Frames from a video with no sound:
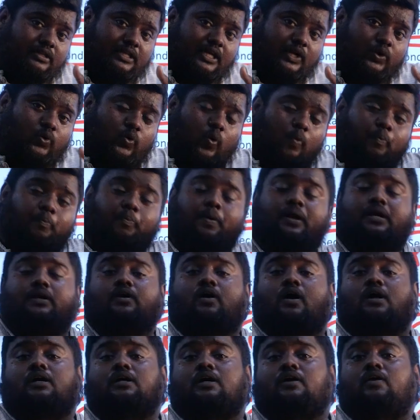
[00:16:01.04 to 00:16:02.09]
the loop and
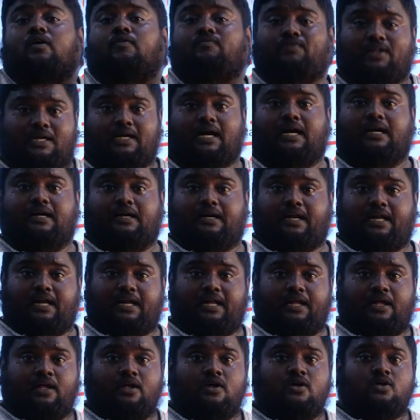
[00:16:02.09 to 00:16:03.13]
corner of the
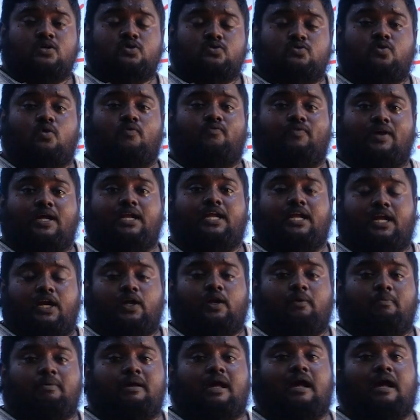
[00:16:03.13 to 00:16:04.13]
country. So we need to be